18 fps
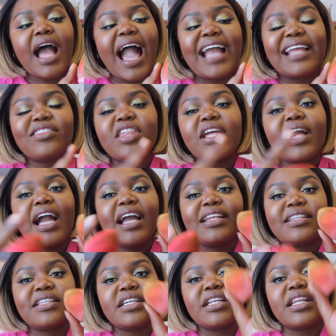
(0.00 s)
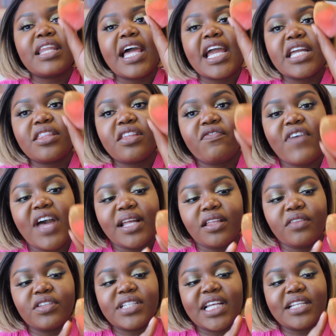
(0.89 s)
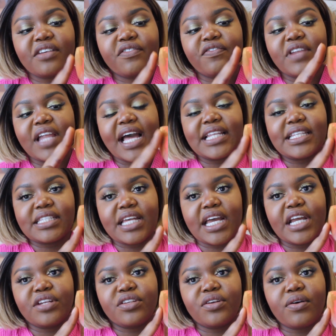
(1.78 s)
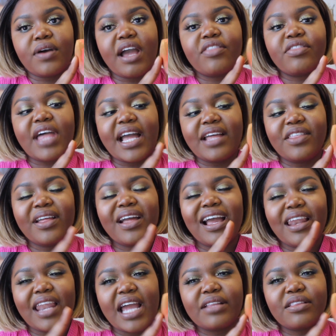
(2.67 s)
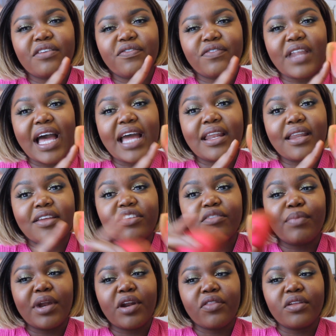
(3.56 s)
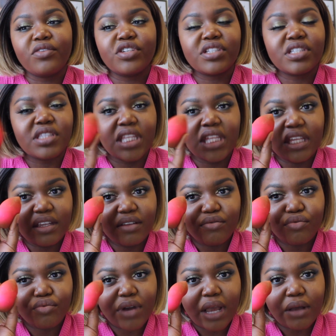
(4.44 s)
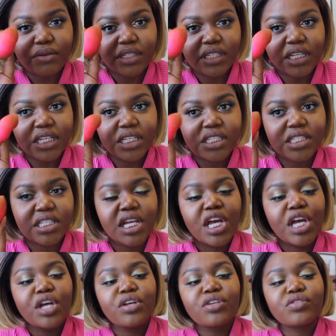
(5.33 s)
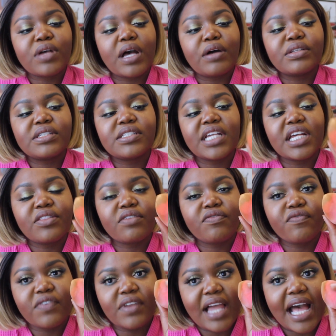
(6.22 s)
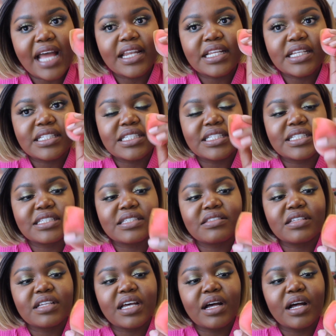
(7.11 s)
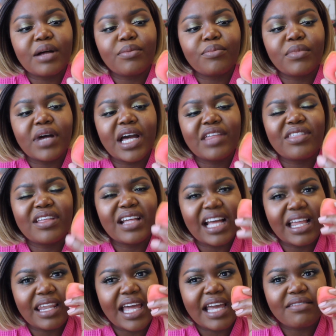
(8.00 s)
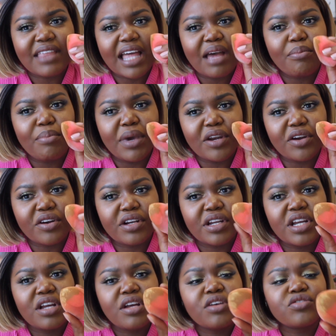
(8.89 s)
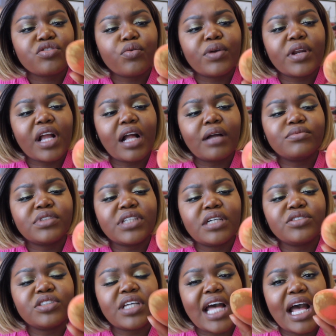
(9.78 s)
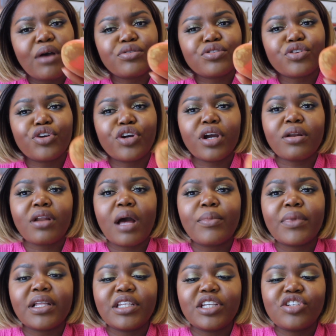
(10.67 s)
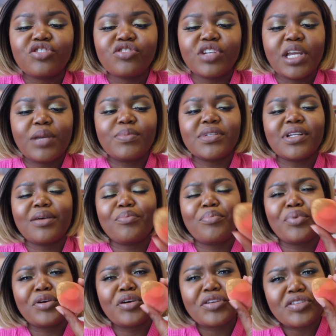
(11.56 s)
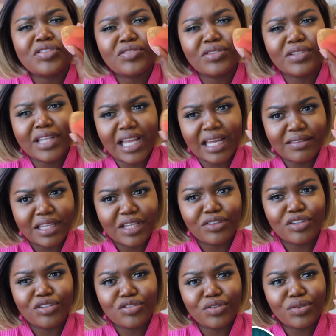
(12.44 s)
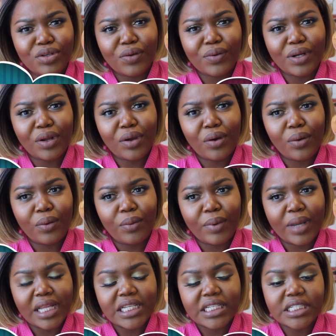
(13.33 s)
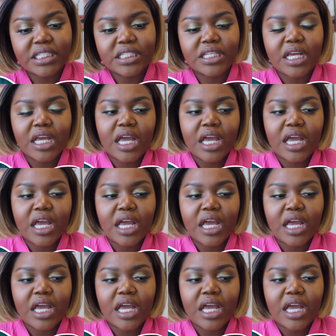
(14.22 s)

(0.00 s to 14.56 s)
I think I did like the fact that this has a flat side though. I think I like the flatness better than just the roundness. So I would say the flatness is, I think I like that better. So when it comes down to how it's ergonomically shaped, personally, I think the Juno Co wins.